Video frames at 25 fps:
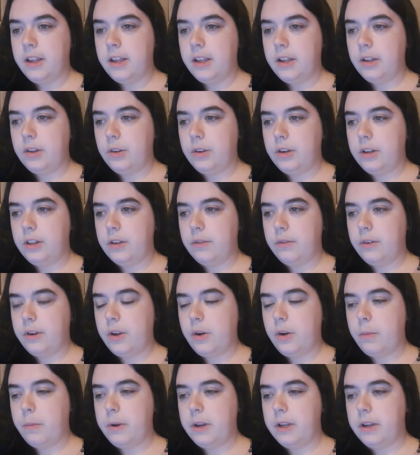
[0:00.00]
including the
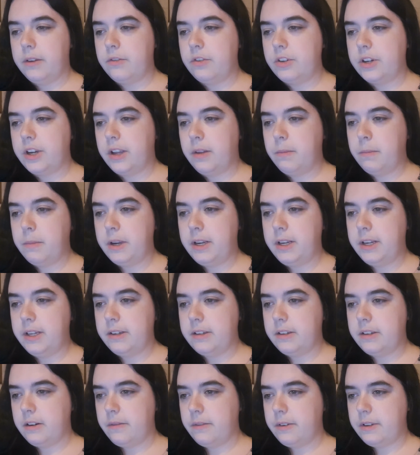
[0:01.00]
reopening of
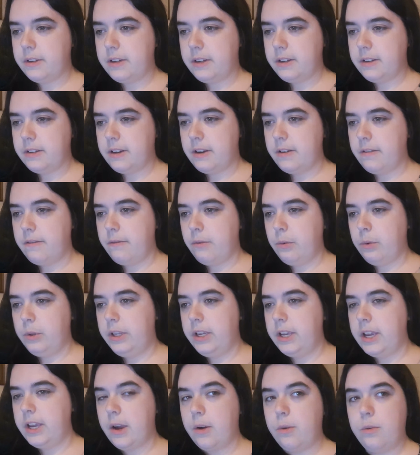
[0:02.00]
childminding services and
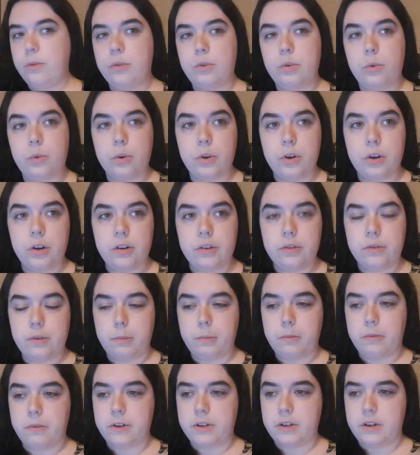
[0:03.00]
fully outdoor nursery
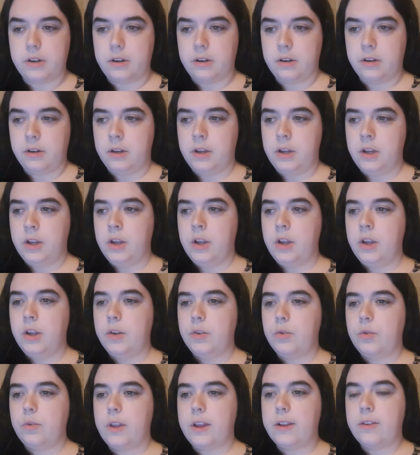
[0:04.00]
provision.
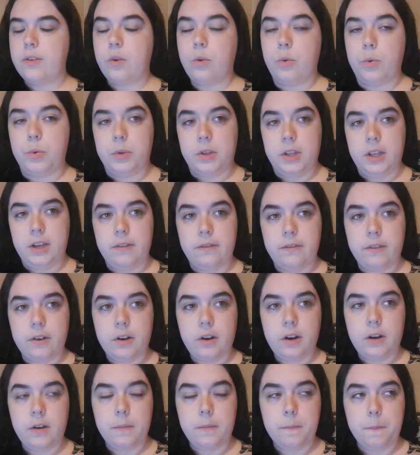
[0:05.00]
So that's only
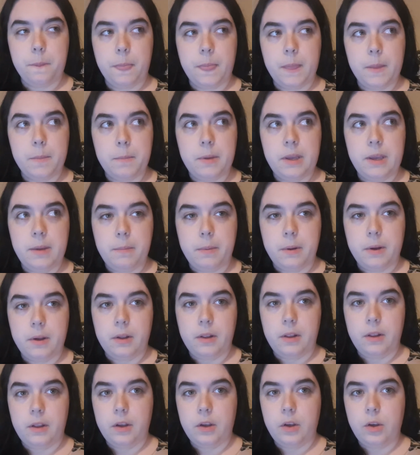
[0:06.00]
for people